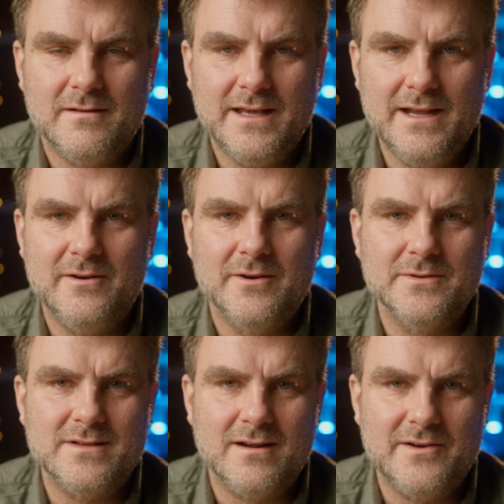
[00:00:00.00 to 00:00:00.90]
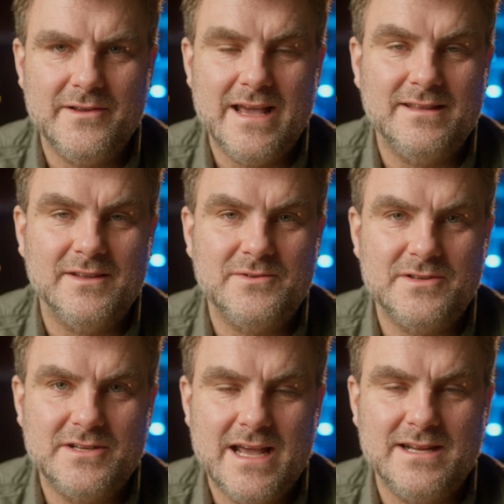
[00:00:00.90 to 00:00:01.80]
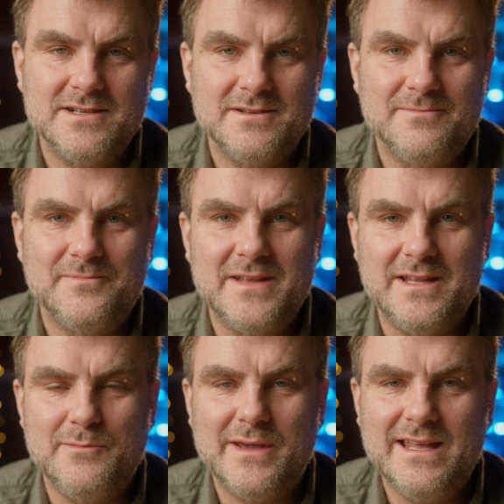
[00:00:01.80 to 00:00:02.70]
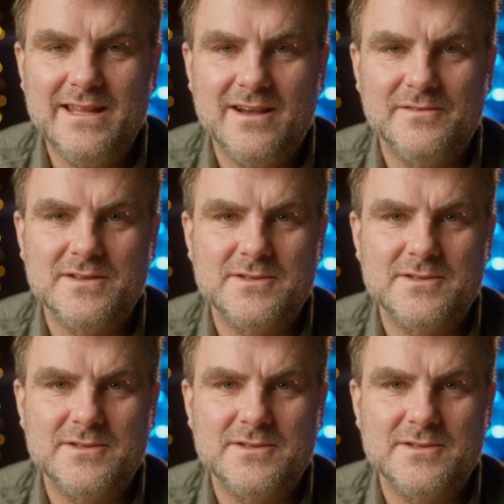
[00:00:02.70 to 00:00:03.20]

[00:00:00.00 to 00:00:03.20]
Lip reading: Heroes are created to change. In the beginning of the